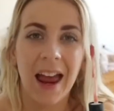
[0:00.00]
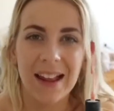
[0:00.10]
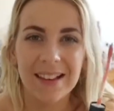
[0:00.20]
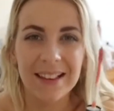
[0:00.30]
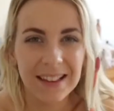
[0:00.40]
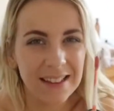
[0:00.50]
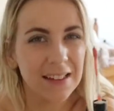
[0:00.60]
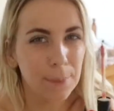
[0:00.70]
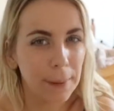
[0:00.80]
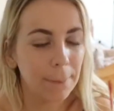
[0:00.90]
It's a
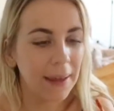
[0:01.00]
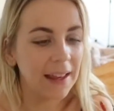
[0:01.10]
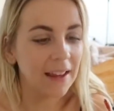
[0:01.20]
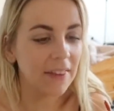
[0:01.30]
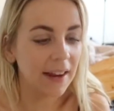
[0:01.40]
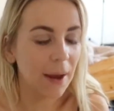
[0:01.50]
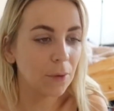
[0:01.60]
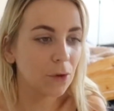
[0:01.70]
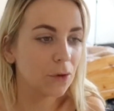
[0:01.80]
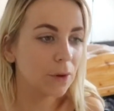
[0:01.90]
little bit pinker than I
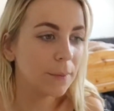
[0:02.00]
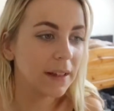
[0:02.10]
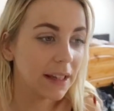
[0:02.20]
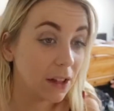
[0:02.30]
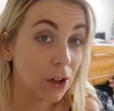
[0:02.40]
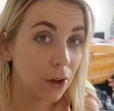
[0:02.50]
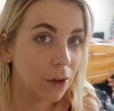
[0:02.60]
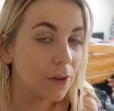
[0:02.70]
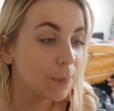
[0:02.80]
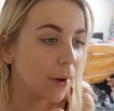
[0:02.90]
would normally
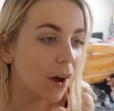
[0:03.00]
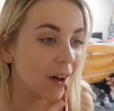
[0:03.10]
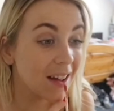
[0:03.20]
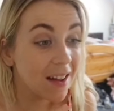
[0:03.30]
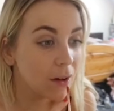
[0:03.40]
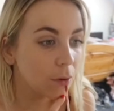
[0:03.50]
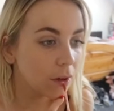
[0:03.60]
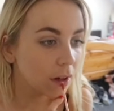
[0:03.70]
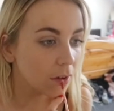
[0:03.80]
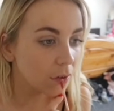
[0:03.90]
use, but
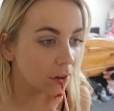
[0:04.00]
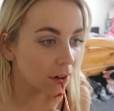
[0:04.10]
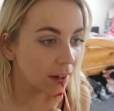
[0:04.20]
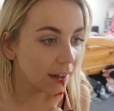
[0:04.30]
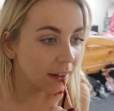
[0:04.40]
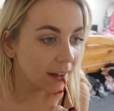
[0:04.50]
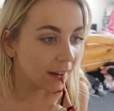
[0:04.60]
we'll go for it.